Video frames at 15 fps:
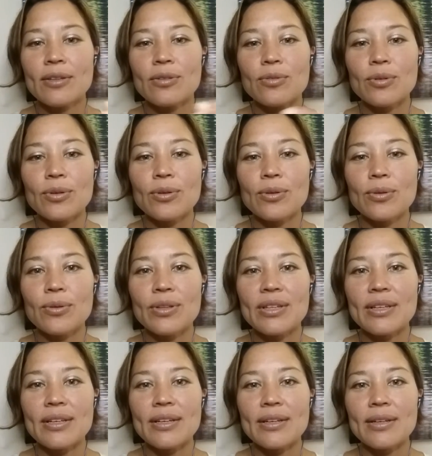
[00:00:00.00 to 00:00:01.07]
through
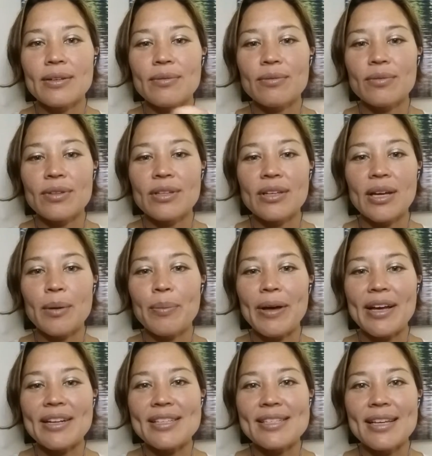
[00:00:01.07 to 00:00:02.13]
the
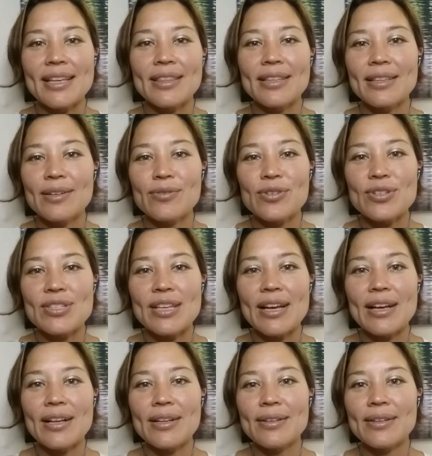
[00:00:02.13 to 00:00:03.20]
hepatocyte, the liver
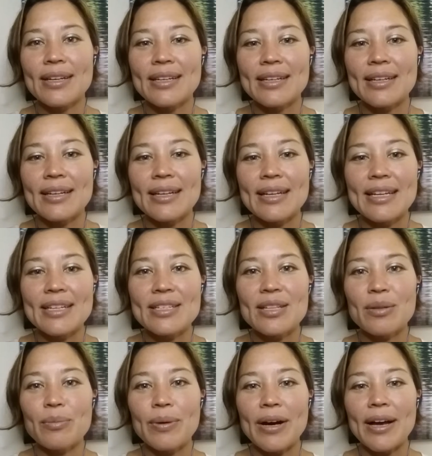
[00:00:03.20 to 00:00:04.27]
cell, and into
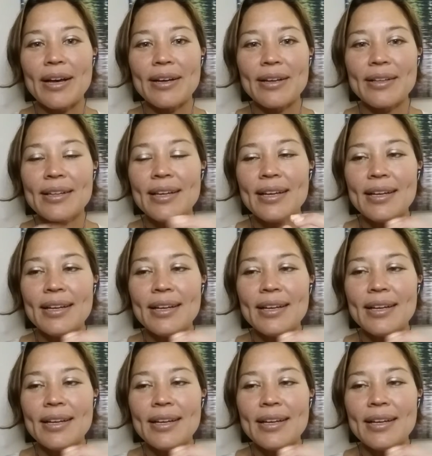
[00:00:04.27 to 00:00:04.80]
the bile.